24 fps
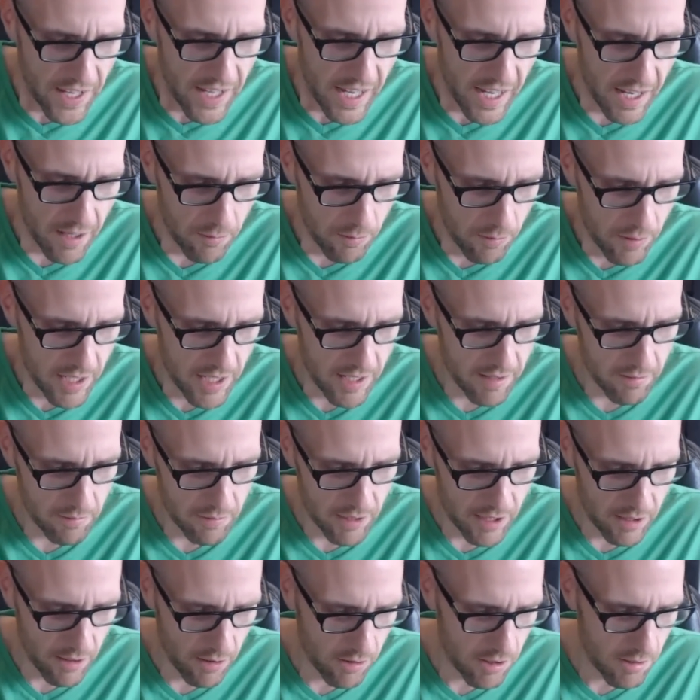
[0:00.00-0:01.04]
And we
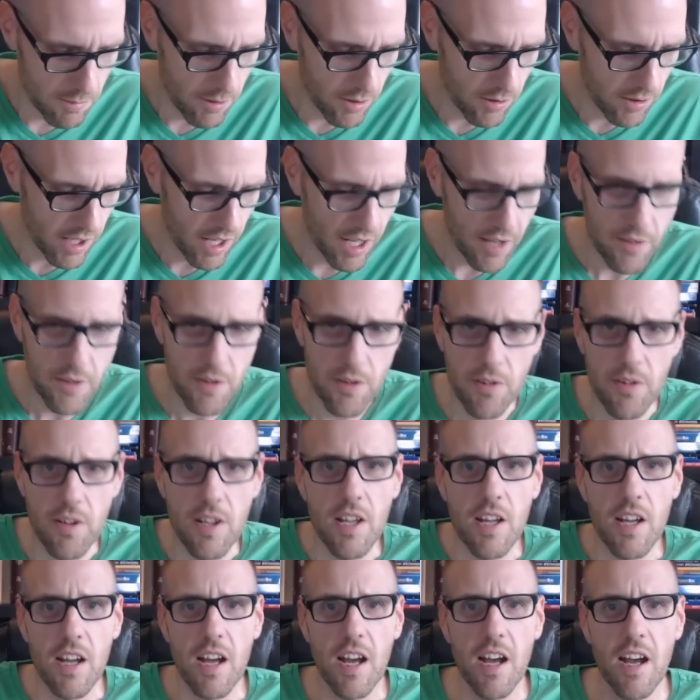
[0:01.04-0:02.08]
learn about other
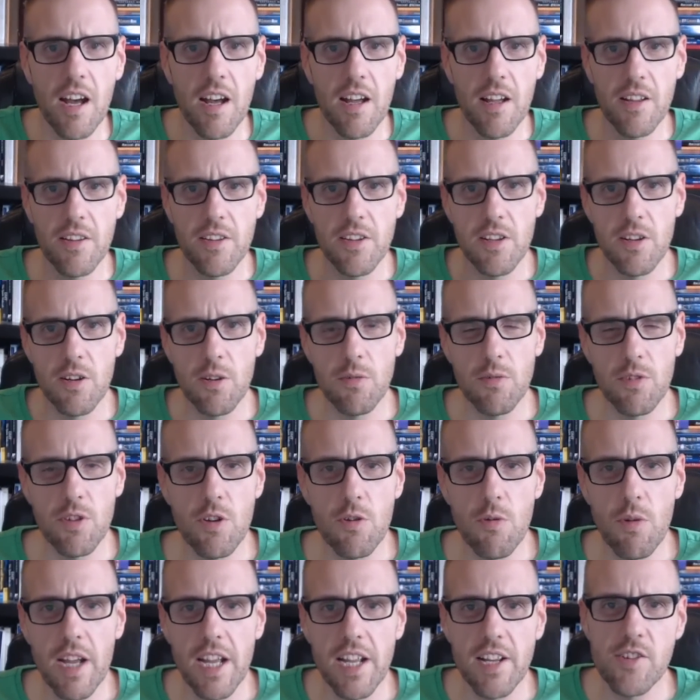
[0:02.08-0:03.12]

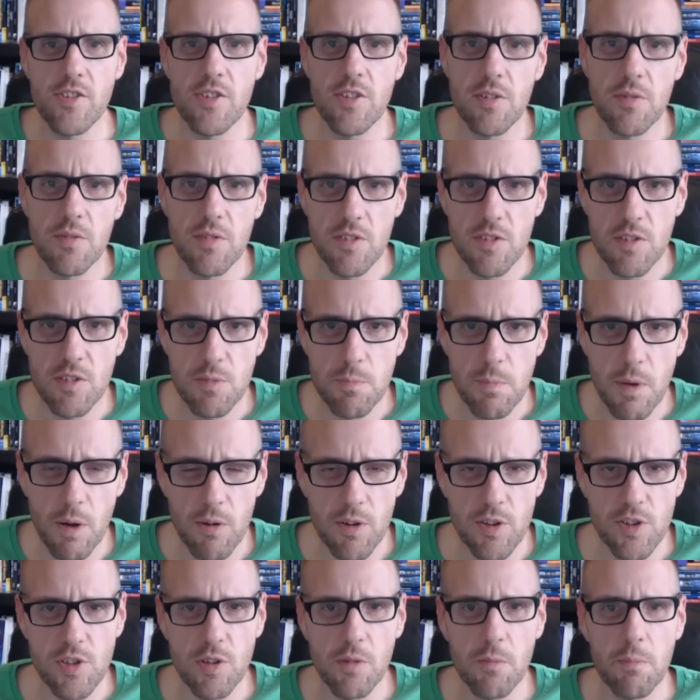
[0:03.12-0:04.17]
New Age and
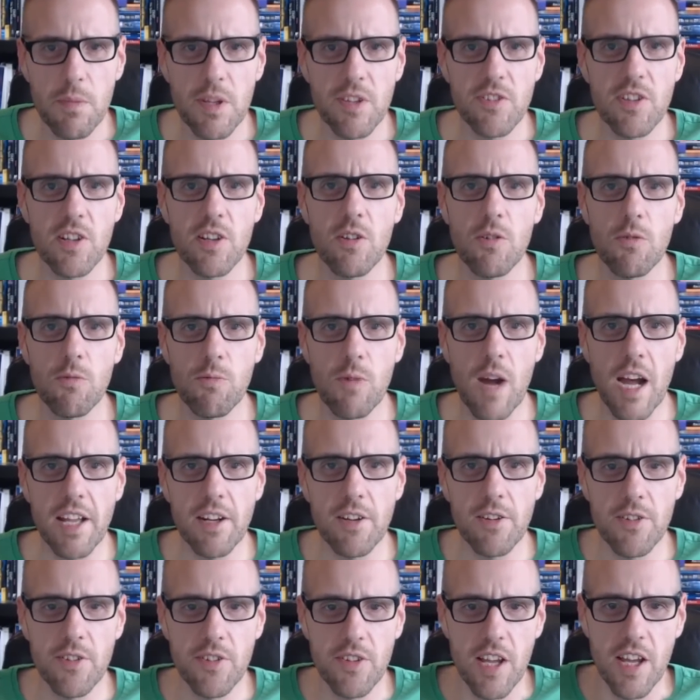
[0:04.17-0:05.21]
spiritual mystical
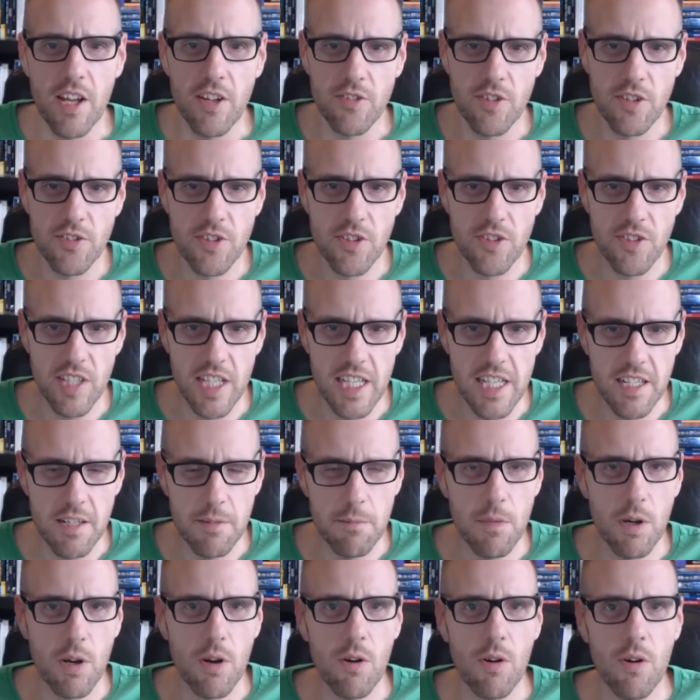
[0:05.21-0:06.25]
writers such as Eden
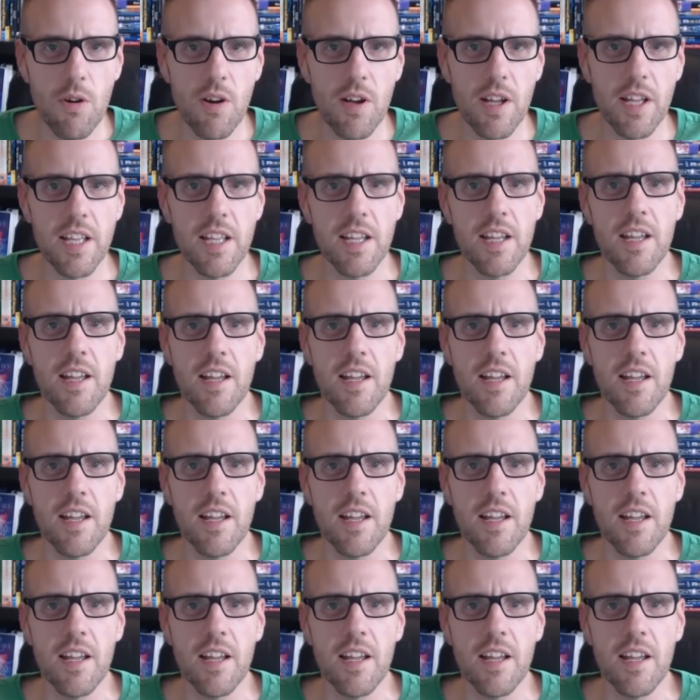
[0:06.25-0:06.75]
McCoy,